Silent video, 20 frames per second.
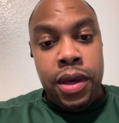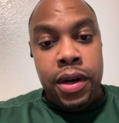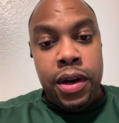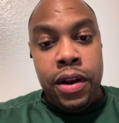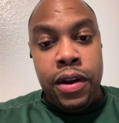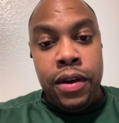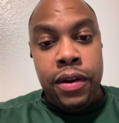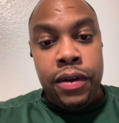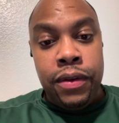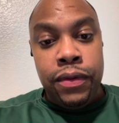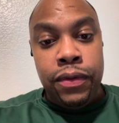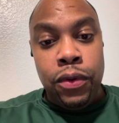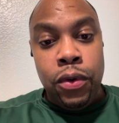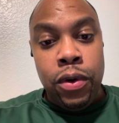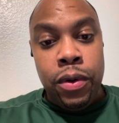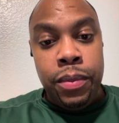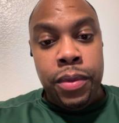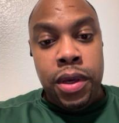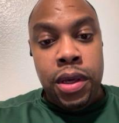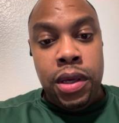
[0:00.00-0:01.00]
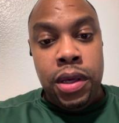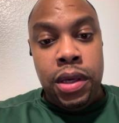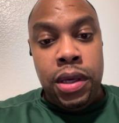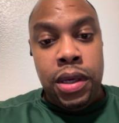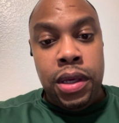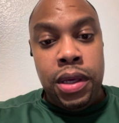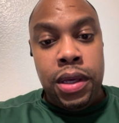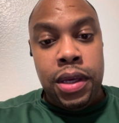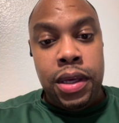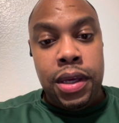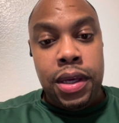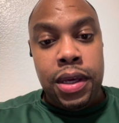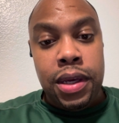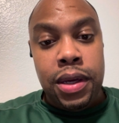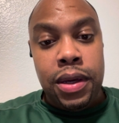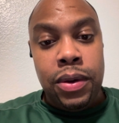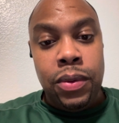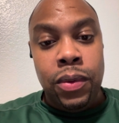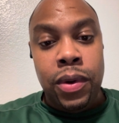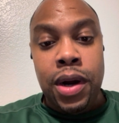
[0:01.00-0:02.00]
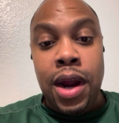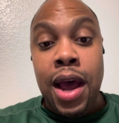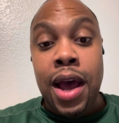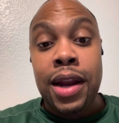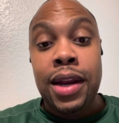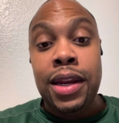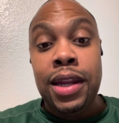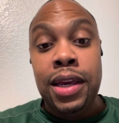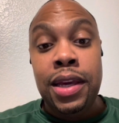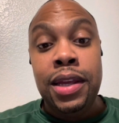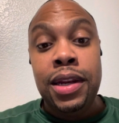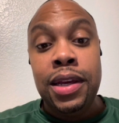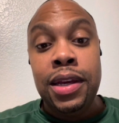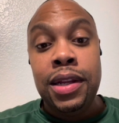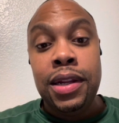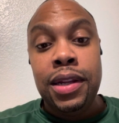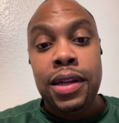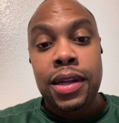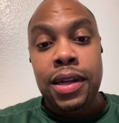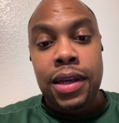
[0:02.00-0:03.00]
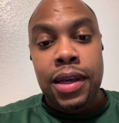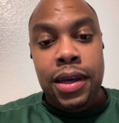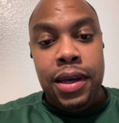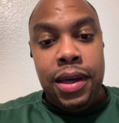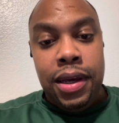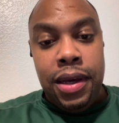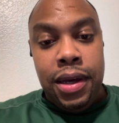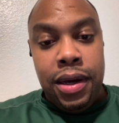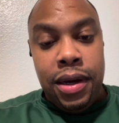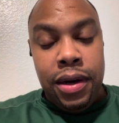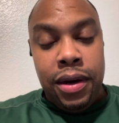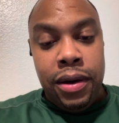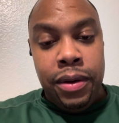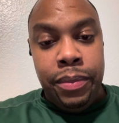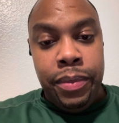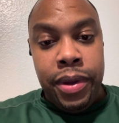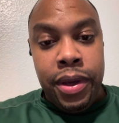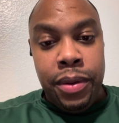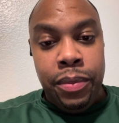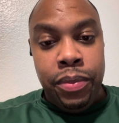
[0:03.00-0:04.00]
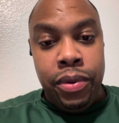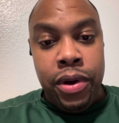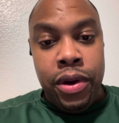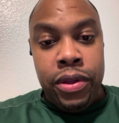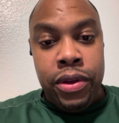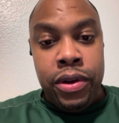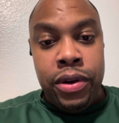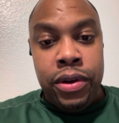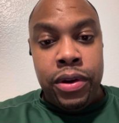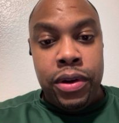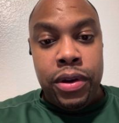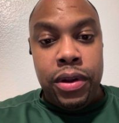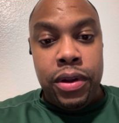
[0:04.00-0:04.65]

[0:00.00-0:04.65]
there for me when I needed a big brother.